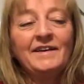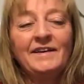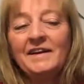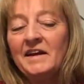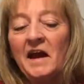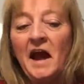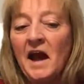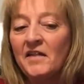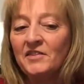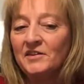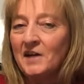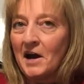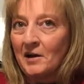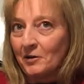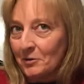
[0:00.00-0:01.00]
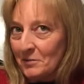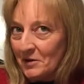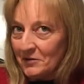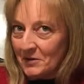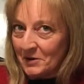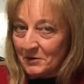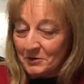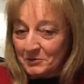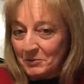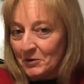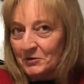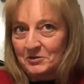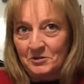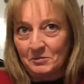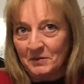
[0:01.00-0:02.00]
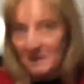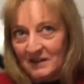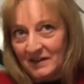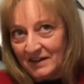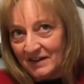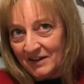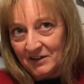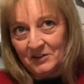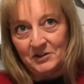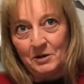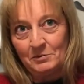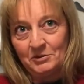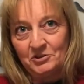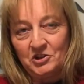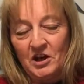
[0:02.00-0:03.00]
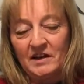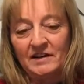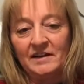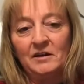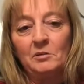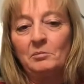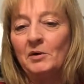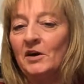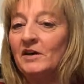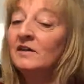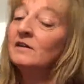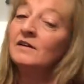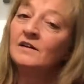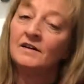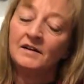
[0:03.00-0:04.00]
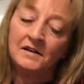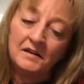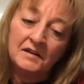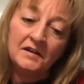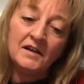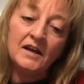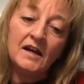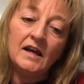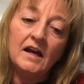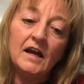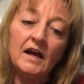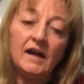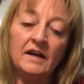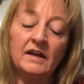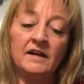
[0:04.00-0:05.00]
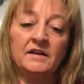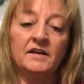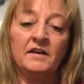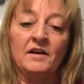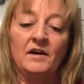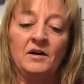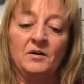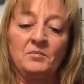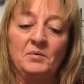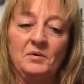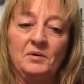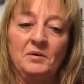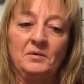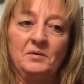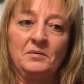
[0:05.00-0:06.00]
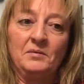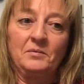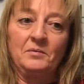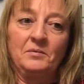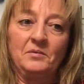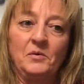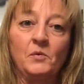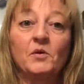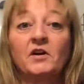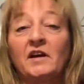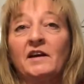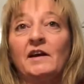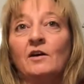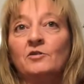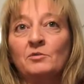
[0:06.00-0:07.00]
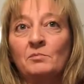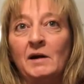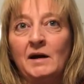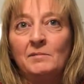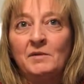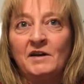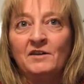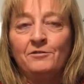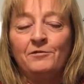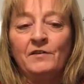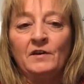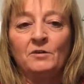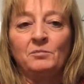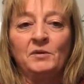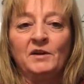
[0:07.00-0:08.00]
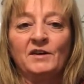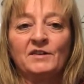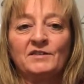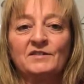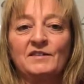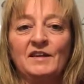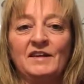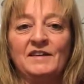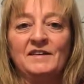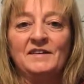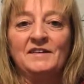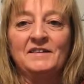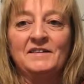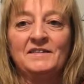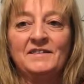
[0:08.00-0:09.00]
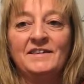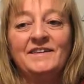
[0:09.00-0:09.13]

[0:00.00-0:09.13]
he had the dollar amount that it was supposed to be. He could double check it, but it ended up working out to my benefit, because then